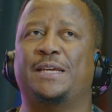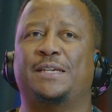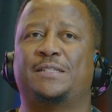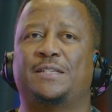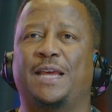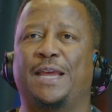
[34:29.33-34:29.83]

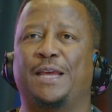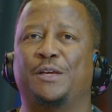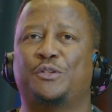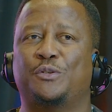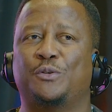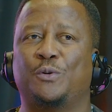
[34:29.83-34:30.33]

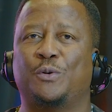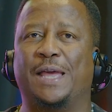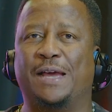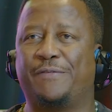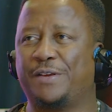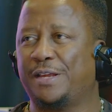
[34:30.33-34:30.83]
saying to
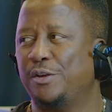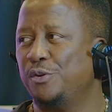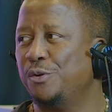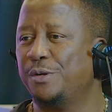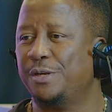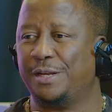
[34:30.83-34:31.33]
the African
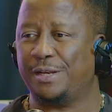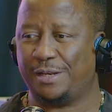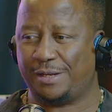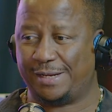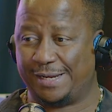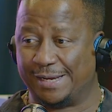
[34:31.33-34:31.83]

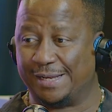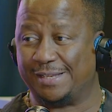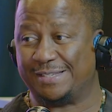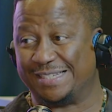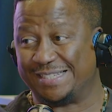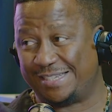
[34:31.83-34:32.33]
Union, here
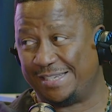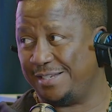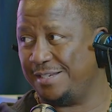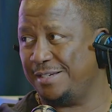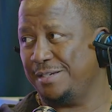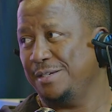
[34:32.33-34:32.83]
is a
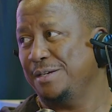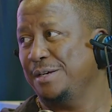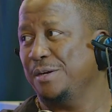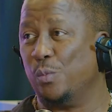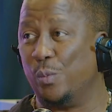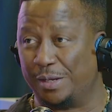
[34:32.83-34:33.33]
seat.
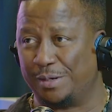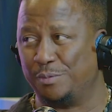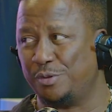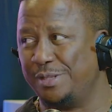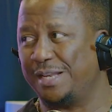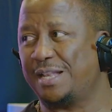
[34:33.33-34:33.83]
Welcome
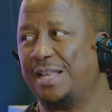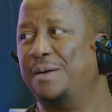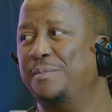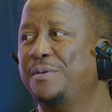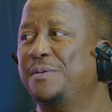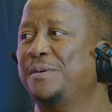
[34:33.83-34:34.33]
to the
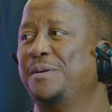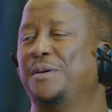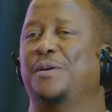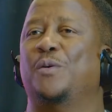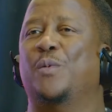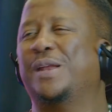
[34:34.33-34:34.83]
club.
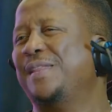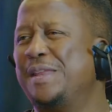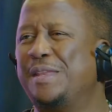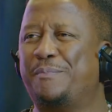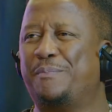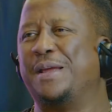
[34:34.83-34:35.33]
What are
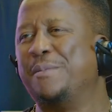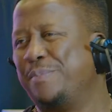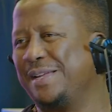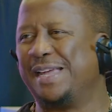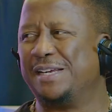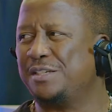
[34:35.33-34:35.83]
the
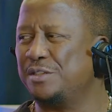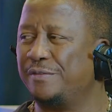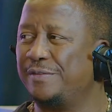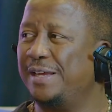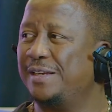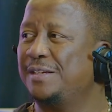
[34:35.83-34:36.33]
implications of that?